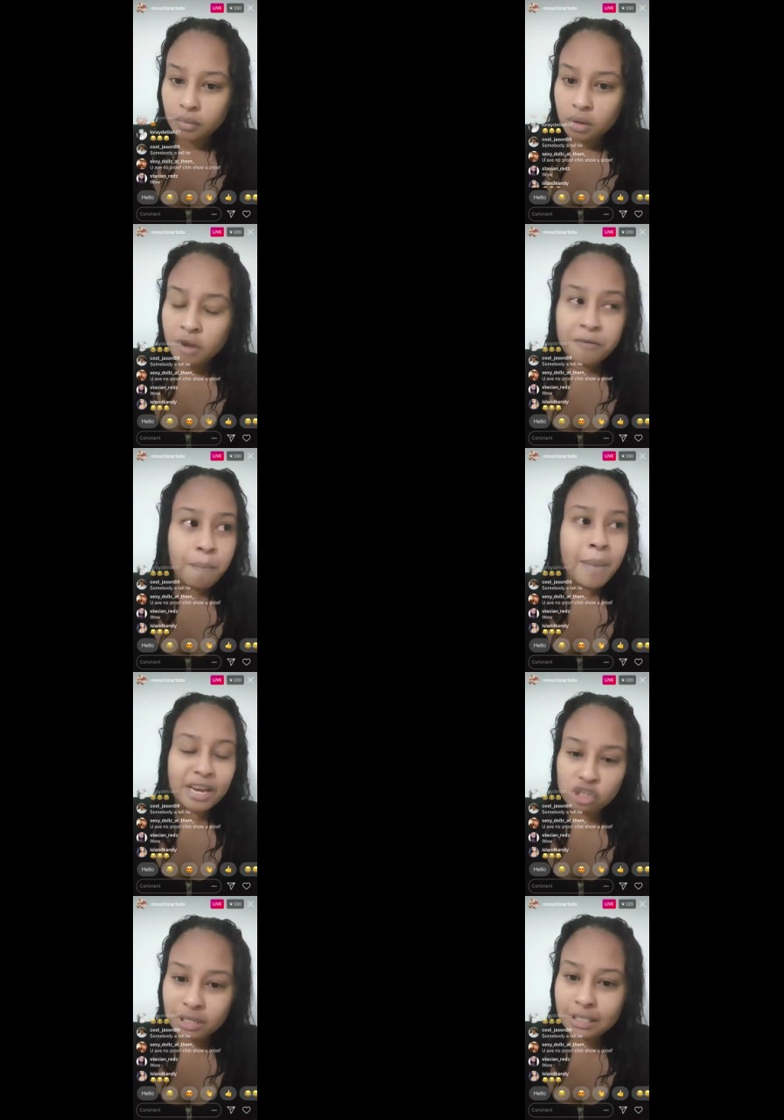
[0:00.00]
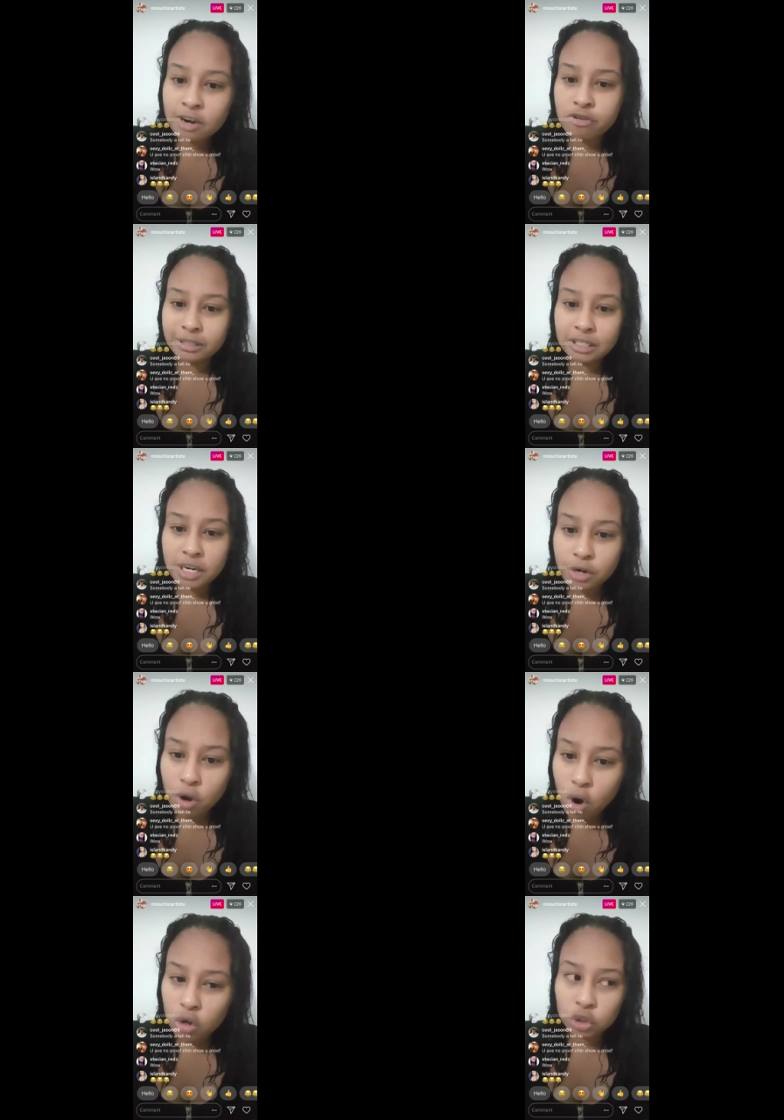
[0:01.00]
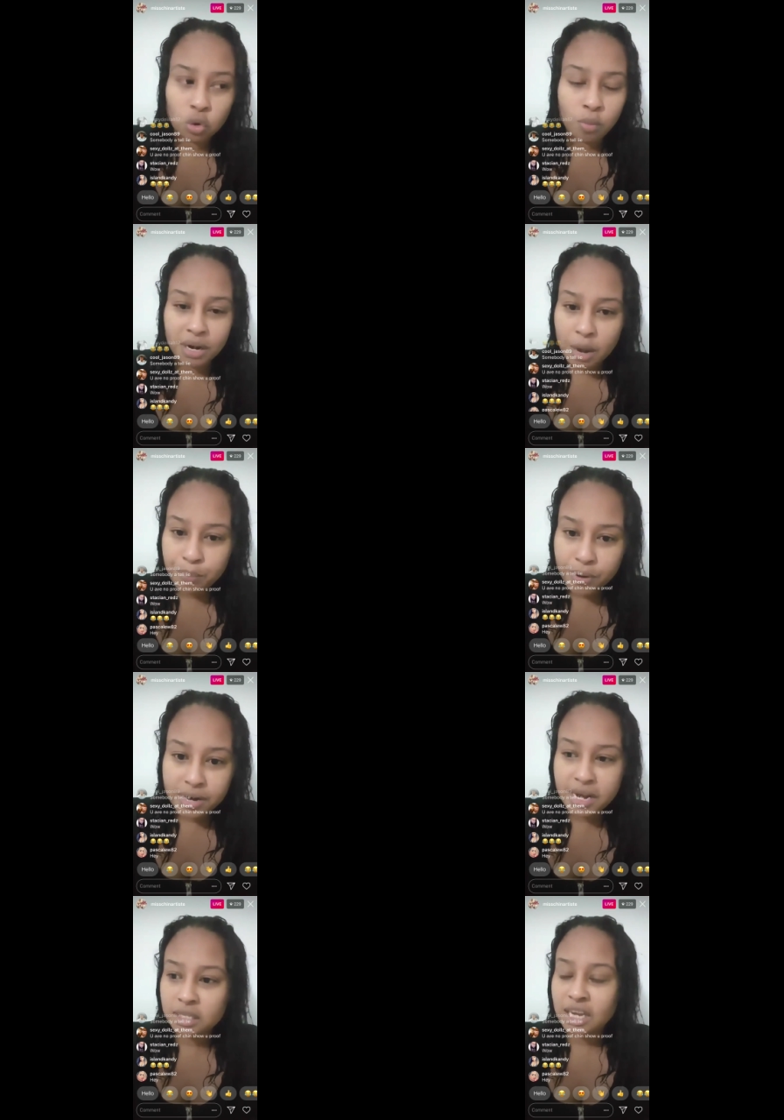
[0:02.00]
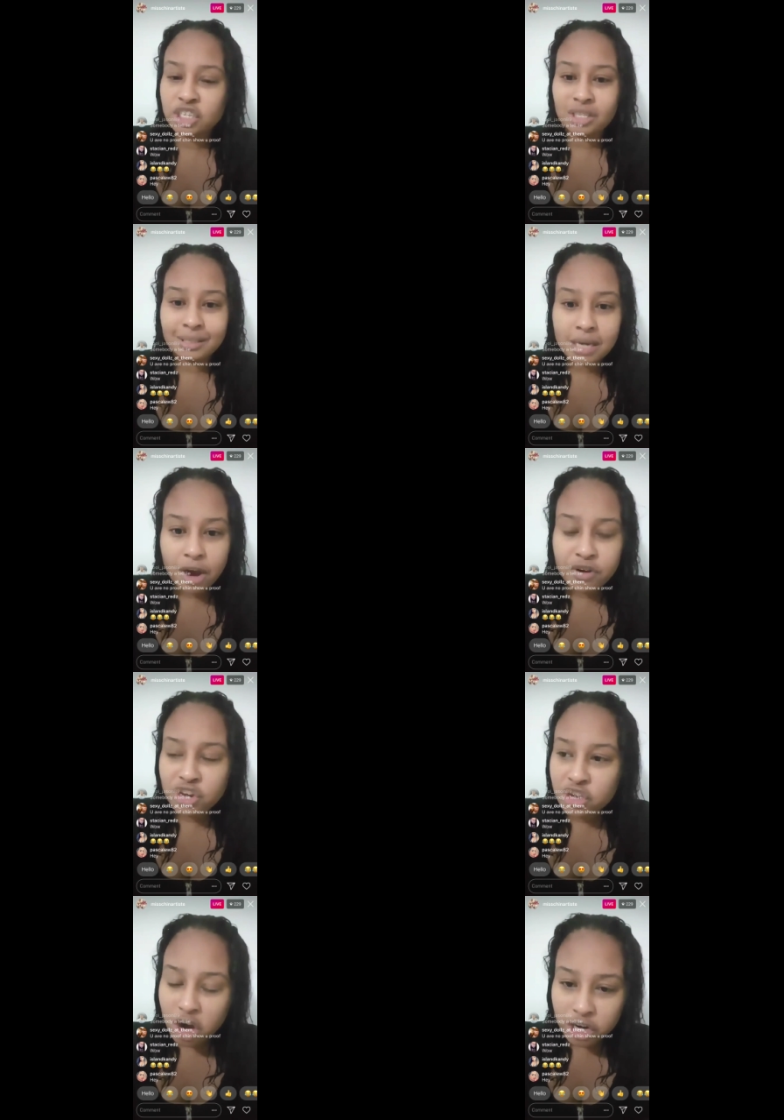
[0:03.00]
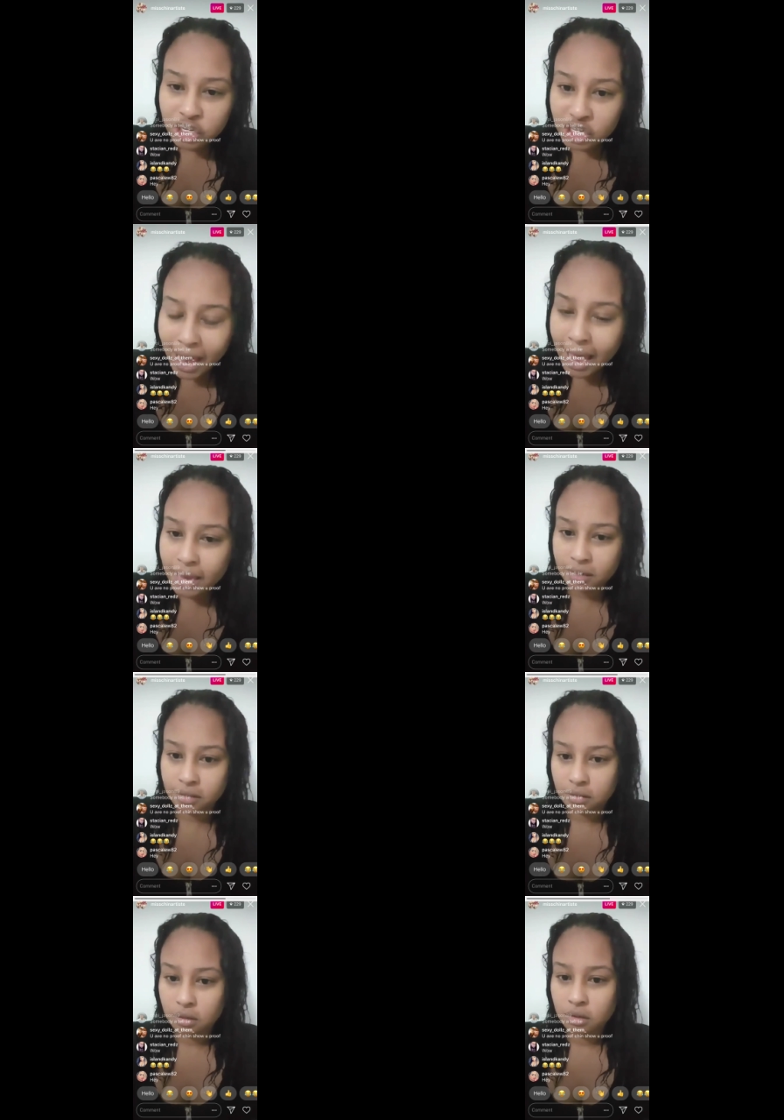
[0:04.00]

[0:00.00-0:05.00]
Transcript: You have to make sure that Rose you know, the house, the woman are pregnant and she's carrying your child.